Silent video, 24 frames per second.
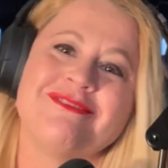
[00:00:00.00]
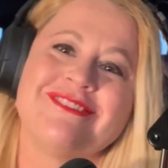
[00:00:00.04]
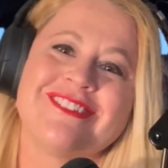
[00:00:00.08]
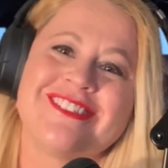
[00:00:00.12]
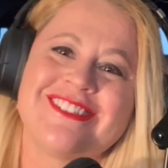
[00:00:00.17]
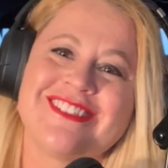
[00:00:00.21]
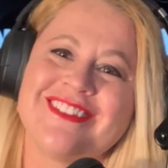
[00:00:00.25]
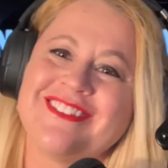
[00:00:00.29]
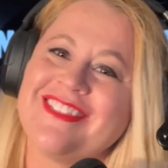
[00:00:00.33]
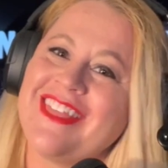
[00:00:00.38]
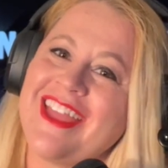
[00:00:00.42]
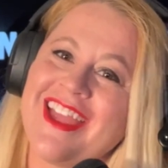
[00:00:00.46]

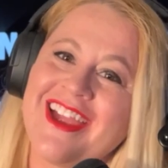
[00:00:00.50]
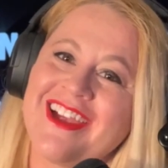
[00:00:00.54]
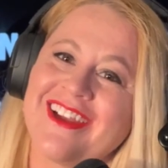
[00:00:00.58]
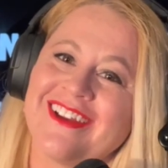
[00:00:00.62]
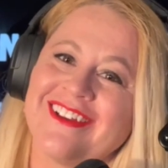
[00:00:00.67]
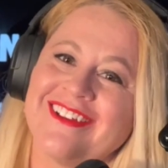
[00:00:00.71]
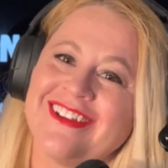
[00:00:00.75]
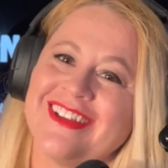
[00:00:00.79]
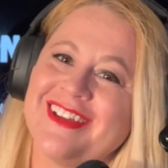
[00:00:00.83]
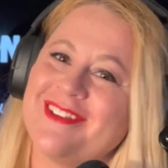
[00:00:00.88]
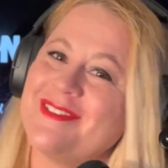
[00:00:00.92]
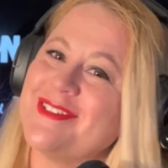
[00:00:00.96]
So
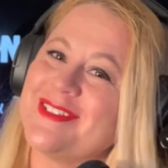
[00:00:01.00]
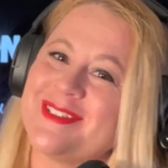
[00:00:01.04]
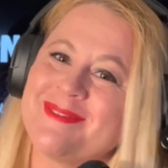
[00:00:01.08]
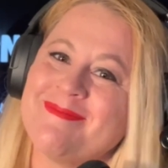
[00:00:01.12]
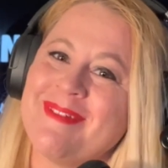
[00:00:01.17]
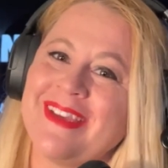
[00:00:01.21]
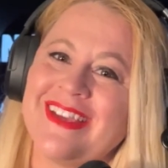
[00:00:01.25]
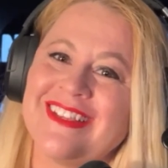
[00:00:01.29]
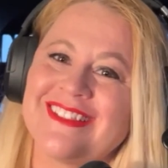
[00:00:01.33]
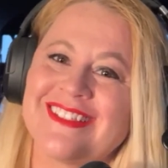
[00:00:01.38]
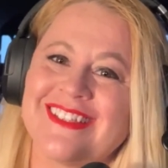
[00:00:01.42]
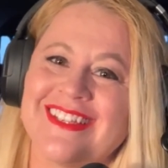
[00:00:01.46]
there, it was
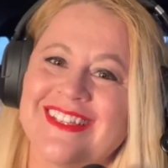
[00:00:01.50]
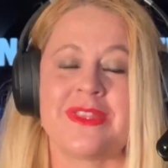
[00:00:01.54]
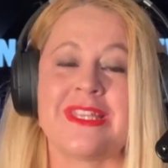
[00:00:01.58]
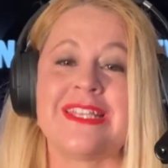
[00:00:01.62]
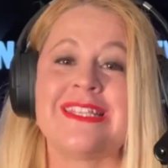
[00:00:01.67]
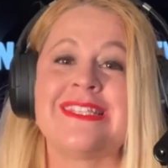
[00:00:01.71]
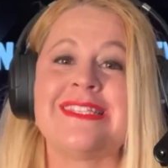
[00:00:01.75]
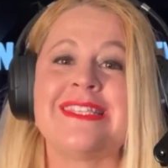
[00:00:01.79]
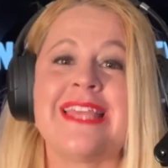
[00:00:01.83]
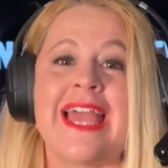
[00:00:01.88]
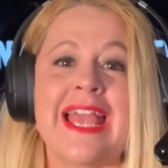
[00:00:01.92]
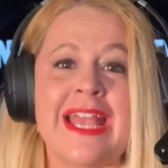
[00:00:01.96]
amazing. The
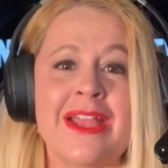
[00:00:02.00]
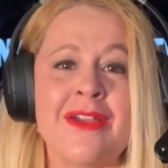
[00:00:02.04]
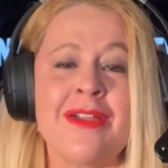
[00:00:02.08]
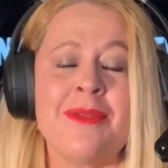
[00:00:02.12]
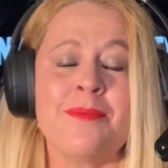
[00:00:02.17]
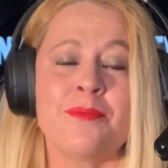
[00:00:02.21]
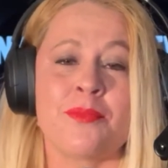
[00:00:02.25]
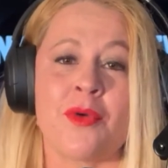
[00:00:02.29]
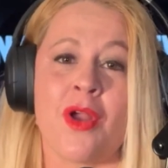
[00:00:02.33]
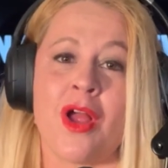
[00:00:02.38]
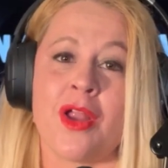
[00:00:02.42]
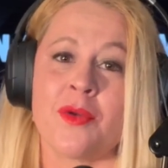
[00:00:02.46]
second
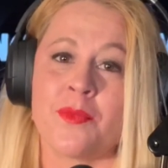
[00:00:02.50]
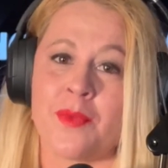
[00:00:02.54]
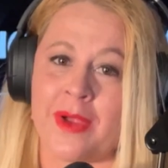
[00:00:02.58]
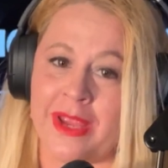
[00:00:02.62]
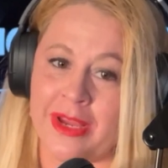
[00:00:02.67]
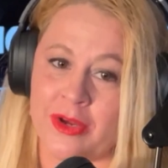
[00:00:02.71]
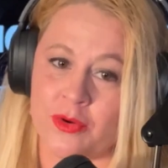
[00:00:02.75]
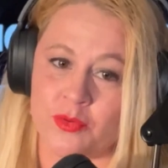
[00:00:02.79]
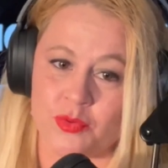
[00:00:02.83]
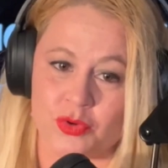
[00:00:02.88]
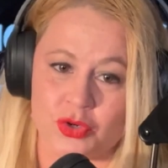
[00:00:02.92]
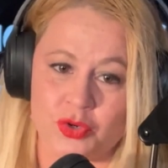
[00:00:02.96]
Broadway
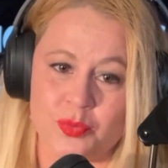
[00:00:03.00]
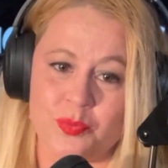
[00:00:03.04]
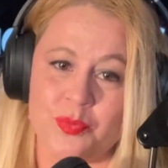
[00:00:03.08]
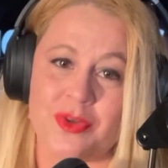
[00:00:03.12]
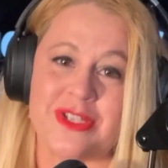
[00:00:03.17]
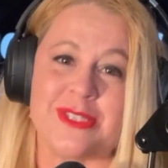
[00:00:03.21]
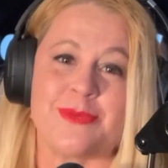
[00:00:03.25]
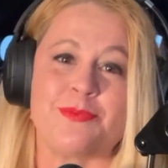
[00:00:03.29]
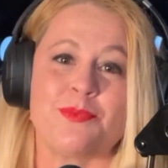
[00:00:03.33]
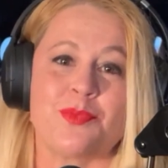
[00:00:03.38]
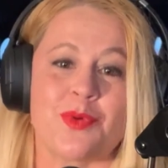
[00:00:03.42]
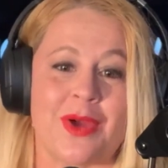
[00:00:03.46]
group
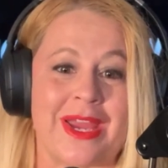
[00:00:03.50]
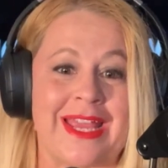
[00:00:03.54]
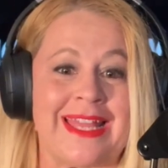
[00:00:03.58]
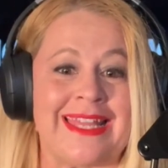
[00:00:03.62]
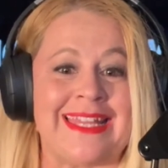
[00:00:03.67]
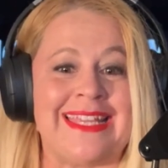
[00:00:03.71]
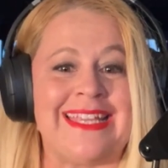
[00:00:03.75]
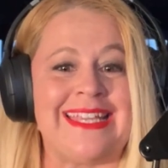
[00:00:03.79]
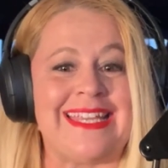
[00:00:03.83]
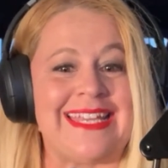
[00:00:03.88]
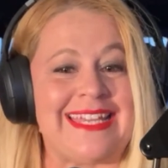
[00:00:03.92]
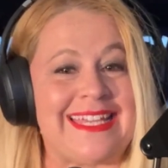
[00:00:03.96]
was
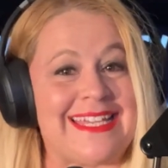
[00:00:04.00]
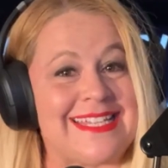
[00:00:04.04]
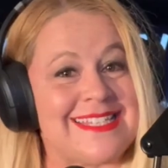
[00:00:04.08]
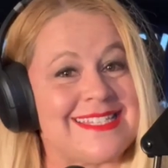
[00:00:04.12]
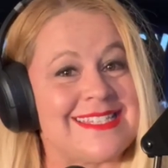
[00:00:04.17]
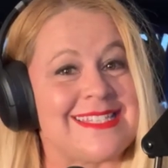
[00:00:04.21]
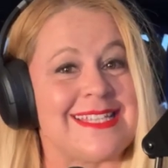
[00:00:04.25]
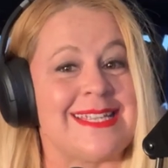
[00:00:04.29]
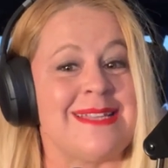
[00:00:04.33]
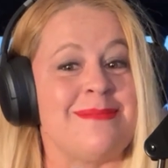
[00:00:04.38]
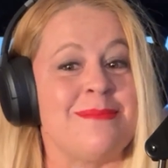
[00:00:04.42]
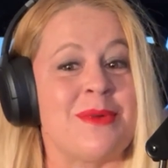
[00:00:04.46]
Braylon,
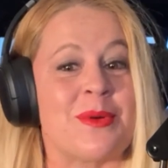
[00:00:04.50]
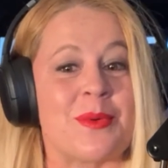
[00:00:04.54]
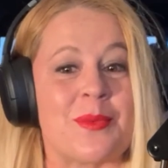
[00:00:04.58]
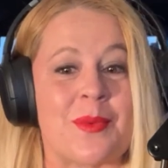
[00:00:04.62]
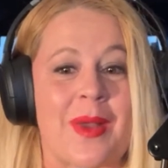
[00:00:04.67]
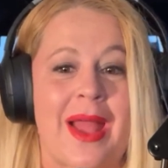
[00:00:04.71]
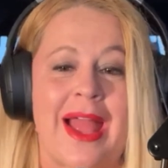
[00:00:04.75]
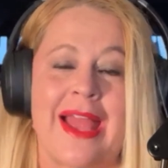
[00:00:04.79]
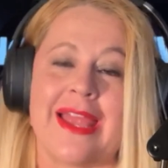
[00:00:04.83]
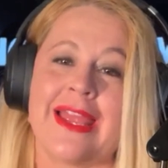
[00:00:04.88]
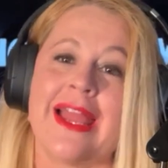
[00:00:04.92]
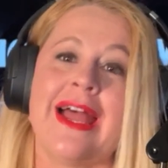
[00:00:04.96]
Easton,
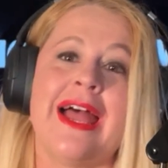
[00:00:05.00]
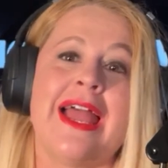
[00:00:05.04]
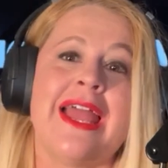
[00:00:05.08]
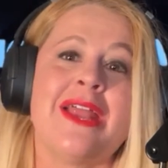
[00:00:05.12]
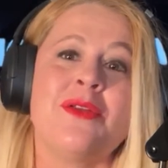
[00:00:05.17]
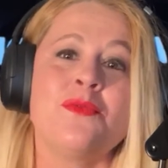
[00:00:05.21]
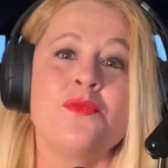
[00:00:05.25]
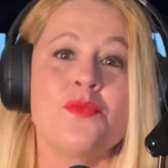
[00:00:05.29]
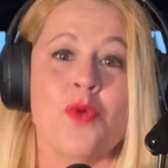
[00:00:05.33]
Mariah, and